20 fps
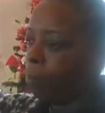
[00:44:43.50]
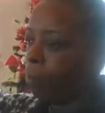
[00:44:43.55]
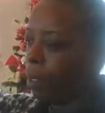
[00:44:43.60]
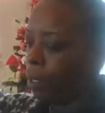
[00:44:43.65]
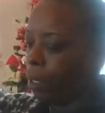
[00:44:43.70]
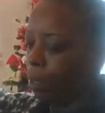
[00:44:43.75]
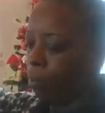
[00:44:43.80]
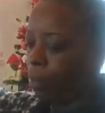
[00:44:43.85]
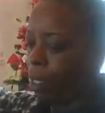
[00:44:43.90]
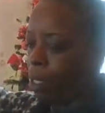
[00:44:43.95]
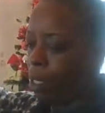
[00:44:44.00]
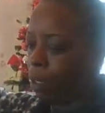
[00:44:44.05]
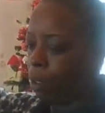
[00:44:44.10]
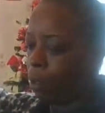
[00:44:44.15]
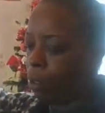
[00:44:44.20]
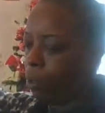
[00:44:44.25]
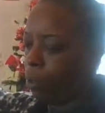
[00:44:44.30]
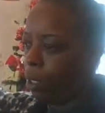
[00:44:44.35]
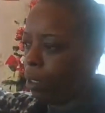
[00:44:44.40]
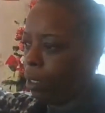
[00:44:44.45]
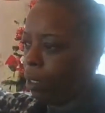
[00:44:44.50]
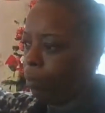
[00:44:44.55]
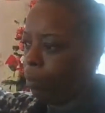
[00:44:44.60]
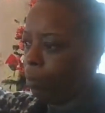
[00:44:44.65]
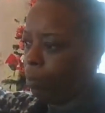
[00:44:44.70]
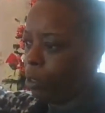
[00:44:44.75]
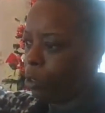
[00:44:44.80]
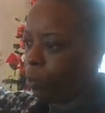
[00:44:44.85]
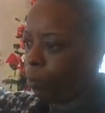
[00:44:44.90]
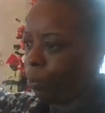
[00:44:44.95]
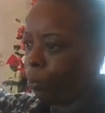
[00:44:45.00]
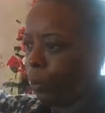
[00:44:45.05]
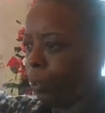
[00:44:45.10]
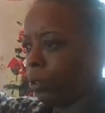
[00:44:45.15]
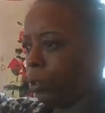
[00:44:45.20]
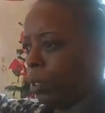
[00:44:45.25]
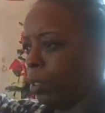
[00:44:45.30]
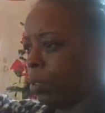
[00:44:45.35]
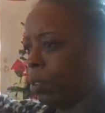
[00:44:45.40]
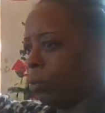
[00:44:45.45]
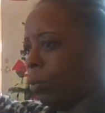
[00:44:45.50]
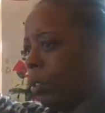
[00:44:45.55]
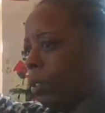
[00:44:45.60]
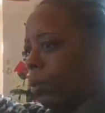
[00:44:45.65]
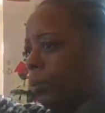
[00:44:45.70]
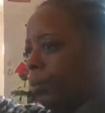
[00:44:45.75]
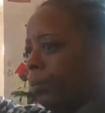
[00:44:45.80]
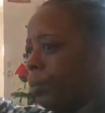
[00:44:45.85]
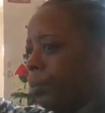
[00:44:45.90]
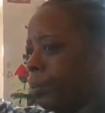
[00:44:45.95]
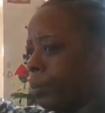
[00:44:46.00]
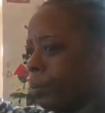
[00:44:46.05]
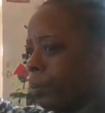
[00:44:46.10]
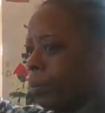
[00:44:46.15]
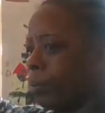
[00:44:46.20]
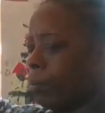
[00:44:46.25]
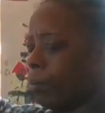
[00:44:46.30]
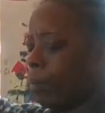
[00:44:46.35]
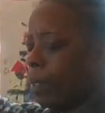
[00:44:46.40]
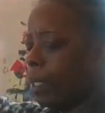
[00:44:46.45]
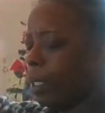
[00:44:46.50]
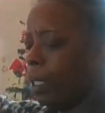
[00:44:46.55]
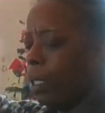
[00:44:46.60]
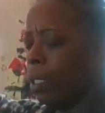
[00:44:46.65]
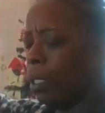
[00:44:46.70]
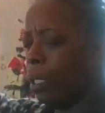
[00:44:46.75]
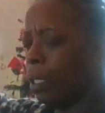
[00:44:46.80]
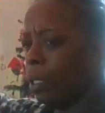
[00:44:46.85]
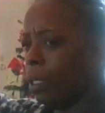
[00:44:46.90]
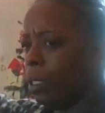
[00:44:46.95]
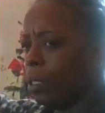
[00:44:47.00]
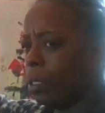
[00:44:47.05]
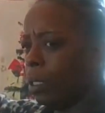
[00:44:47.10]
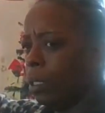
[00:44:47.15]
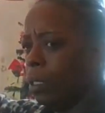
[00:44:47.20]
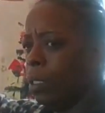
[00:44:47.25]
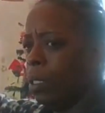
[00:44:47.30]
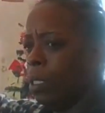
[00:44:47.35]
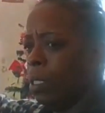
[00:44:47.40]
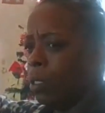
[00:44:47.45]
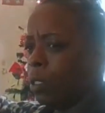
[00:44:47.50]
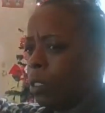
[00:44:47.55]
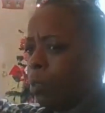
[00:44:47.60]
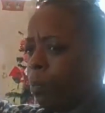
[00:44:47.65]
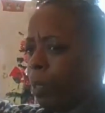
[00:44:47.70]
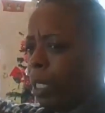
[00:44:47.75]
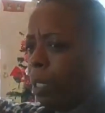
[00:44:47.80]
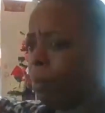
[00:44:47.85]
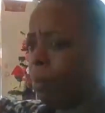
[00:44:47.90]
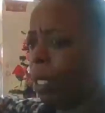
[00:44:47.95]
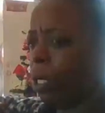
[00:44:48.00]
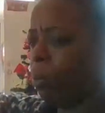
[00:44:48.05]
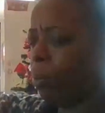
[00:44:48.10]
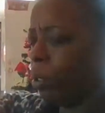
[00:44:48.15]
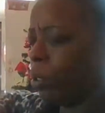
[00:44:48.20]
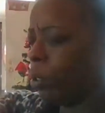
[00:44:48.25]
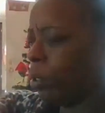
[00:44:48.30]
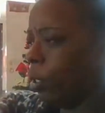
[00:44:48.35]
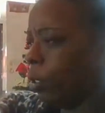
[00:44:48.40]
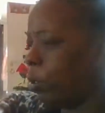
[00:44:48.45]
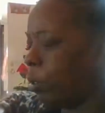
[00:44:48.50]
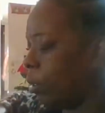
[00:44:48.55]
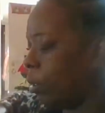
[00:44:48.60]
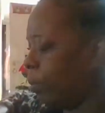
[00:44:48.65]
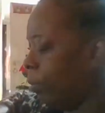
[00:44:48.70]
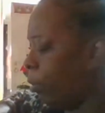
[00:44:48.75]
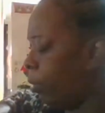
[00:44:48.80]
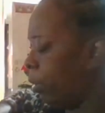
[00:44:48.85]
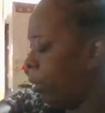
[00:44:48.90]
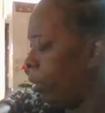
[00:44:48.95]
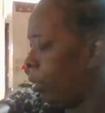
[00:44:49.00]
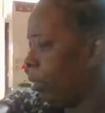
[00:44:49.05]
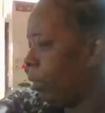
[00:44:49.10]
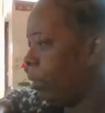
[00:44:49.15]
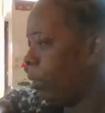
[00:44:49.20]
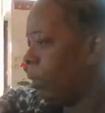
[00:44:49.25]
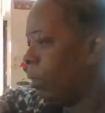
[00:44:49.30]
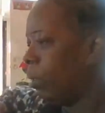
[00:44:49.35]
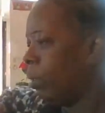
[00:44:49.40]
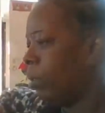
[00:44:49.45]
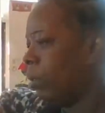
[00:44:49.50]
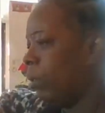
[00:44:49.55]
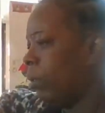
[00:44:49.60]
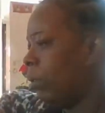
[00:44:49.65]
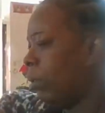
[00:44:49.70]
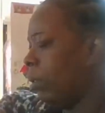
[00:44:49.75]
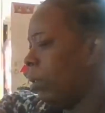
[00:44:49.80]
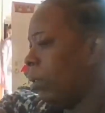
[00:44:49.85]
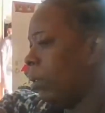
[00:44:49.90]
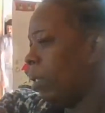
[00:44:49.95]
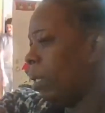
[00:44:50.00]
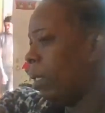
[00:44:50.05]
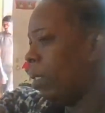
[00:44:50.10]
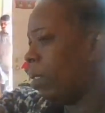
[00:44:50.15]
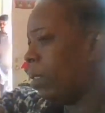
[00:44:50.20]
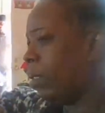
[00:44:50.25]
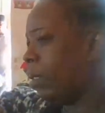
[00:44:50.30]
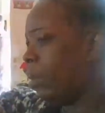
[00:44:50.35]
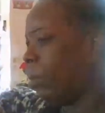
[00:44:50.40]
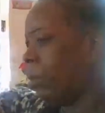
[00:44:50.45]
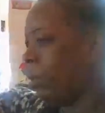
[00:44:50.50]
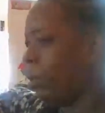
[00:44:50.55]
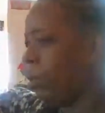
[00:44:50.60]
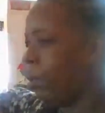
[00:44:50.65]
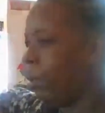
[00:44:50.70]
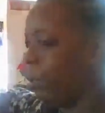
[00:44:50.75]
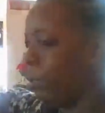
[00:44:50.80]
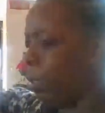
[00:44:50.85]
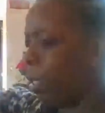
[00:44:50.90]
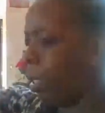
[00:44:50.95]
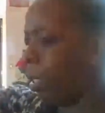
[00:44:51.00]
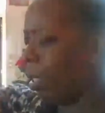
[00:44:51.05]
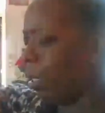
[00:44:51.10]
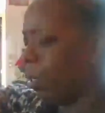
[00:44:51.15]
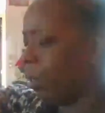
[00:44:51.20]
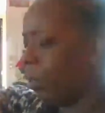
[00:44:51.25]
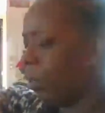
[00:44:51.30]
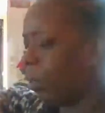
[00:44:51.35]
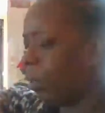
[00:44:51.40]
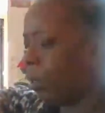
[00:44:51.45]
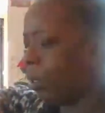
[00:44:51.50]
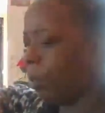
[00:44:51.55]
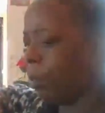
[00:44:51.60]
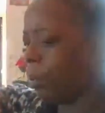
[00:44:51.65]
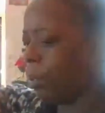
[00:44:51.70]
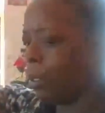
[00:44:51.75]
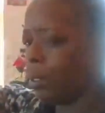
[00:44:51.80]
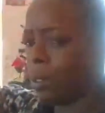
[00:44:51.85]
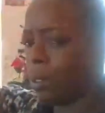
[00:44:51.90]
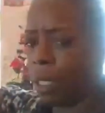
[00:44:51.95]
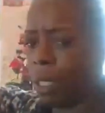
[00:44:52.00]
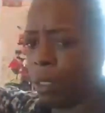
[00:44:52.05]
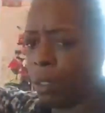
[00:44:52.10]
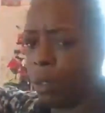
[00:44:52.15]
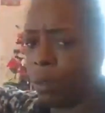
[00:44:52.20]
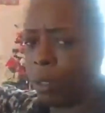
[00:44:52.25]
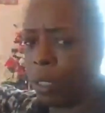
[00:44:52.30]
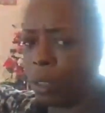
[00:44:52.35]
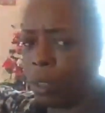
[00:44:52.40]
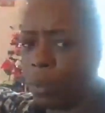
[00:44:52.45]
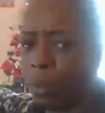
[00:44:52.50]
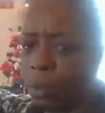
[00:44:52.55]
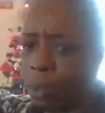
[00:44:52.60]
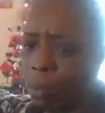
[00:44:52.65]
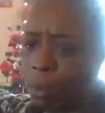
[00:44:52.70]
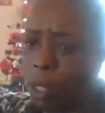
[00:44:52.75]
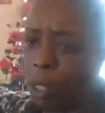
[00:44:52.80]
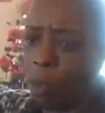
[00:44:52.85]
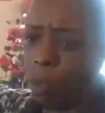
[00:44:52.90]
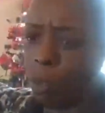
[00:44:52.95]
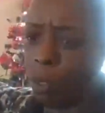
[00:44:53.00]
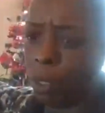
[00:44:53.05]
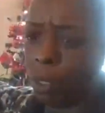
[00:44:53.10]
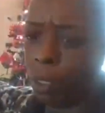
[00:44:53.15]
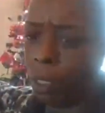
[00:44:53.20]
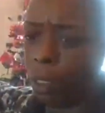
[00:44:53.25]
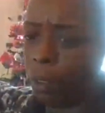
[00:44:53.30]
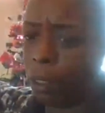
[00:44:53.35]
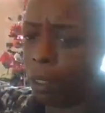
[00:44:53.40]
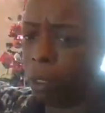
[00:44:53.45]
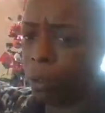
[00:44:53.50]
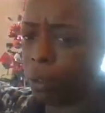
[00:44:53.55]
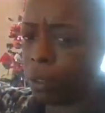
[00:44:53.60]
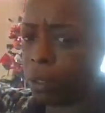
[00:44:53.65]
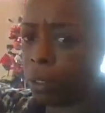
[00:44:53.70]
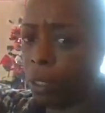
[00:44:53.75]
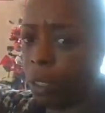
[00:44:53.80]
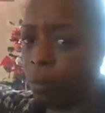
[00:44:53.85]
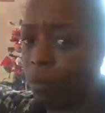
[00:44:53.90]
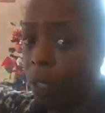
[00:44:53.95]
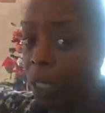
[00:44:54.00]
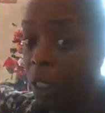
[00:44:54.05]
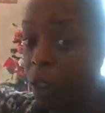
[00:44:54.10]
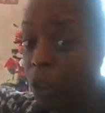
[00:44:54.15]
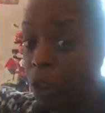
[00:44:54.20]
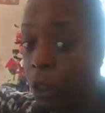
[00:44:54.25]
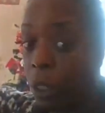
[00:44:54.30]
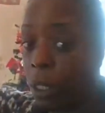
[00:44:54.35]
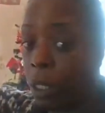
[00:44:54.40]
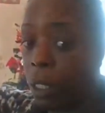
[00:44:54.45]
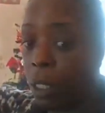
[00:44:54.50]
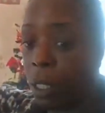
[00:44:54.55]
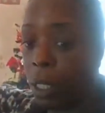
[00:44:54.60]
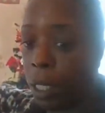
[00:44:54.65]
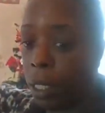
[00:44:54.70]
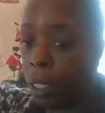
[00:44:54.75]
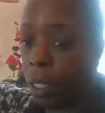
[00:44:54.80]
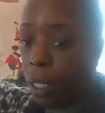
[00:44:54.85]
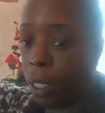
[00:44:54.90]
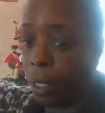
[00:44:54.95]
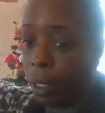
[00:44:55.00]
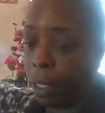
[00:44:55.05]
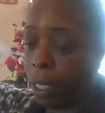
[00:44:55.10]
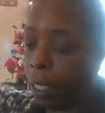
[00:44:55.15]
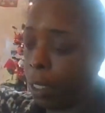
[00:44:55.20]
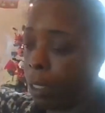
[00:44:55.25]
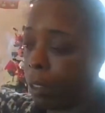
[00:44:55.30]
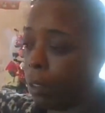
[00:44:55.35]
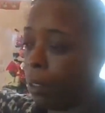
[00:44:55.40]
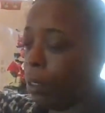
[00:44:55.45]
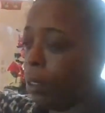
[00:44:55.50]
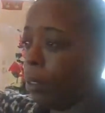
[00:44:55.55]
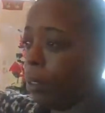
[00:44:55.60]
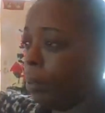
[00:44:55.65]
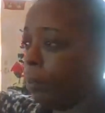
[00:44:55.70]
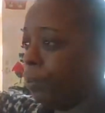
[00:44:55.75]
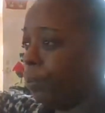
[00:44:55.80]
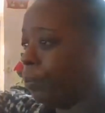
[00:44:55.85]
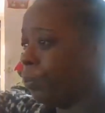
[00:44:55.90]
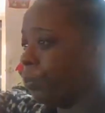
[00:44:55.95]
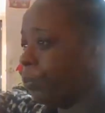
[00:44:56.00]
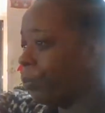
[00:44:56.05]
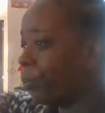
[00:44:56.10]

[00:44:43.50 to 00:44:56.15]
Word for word: But uh, my uncle know I love him. He's a preacher as well, and uh, he's debating about opening the church this morning. And I said, "Well, you know, I got a couple things I gotta do, catch up with some homework and all the other stuff, and I gotta um